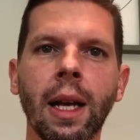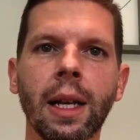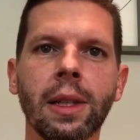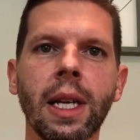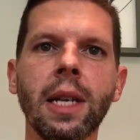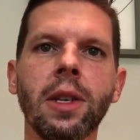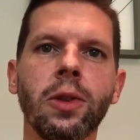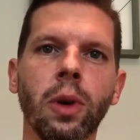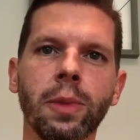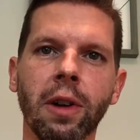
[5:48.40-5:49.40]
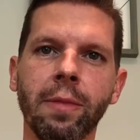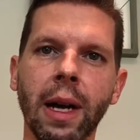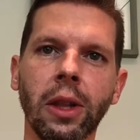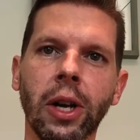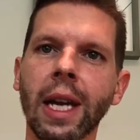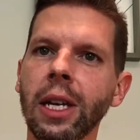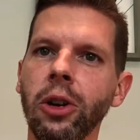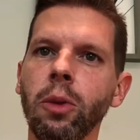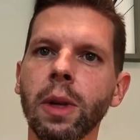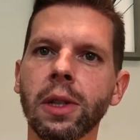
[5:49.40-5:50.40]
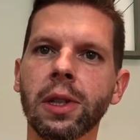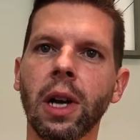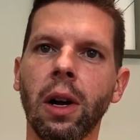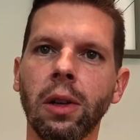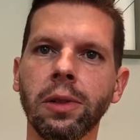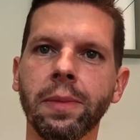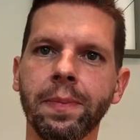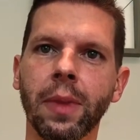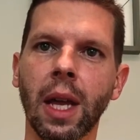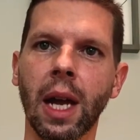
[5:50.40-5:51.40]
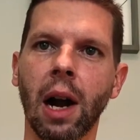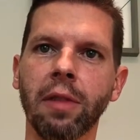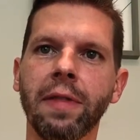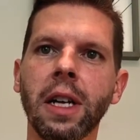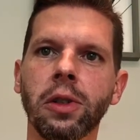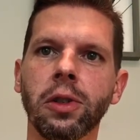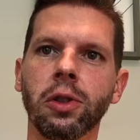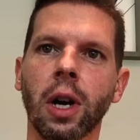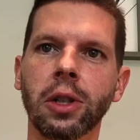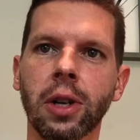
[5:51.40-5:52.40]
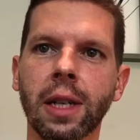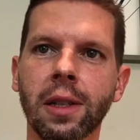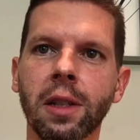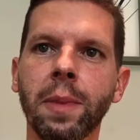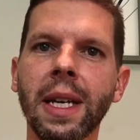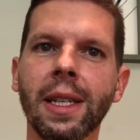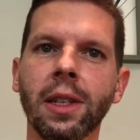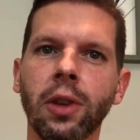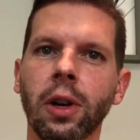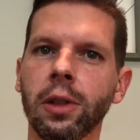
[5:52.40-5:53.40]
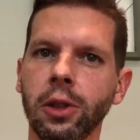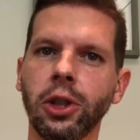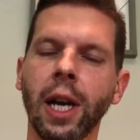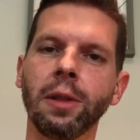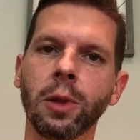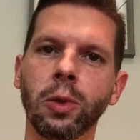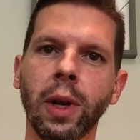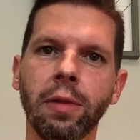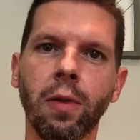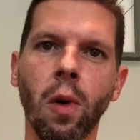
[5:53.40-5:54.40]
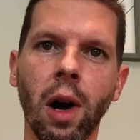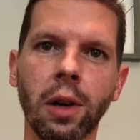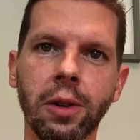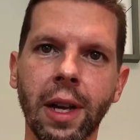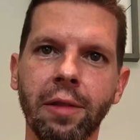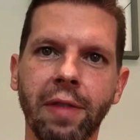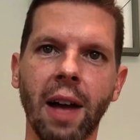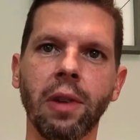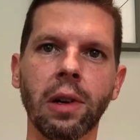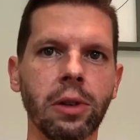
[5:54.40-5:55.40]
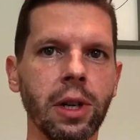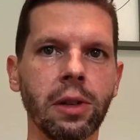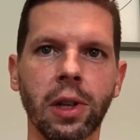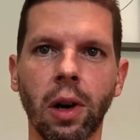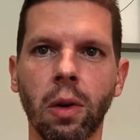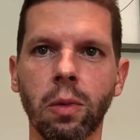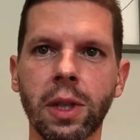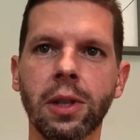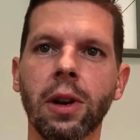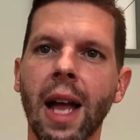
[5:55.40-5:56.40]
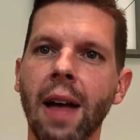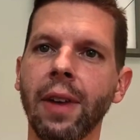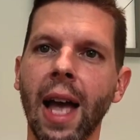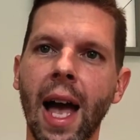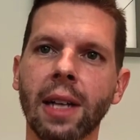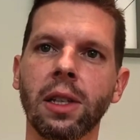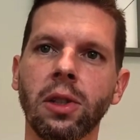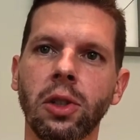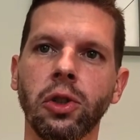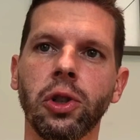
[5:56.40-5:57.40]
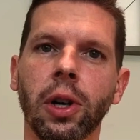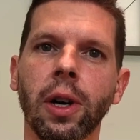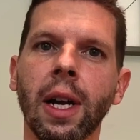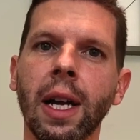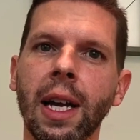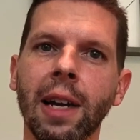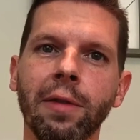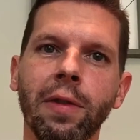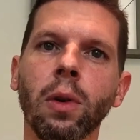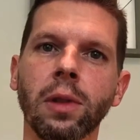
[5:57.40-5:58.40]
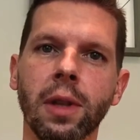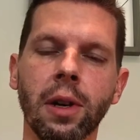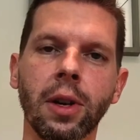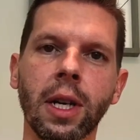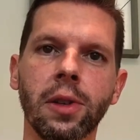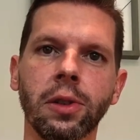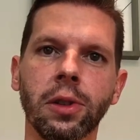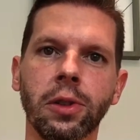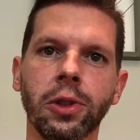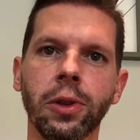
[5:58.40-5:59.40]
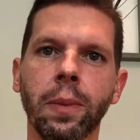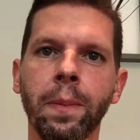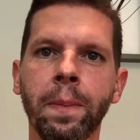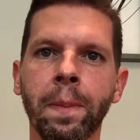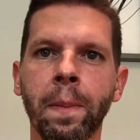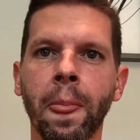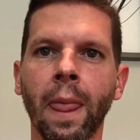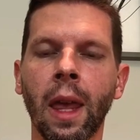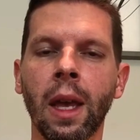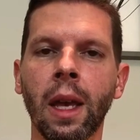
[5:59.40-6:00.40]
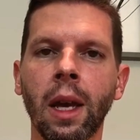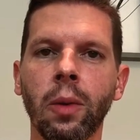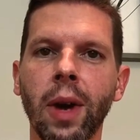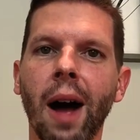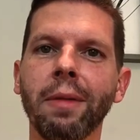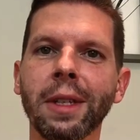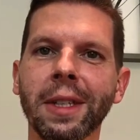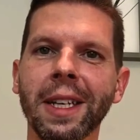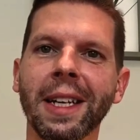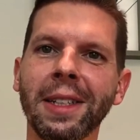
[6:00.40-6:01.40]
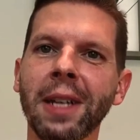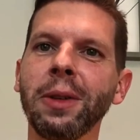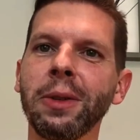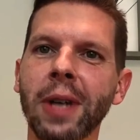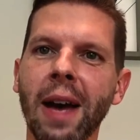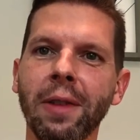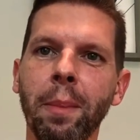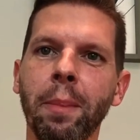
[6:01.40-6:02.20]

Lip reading: It's easy to observe by looking at human skulls that our facial structure as a species started to change between 400 and 500 years ago when we started having access to sugar and foods that are easier to chew. We obviously continue to have an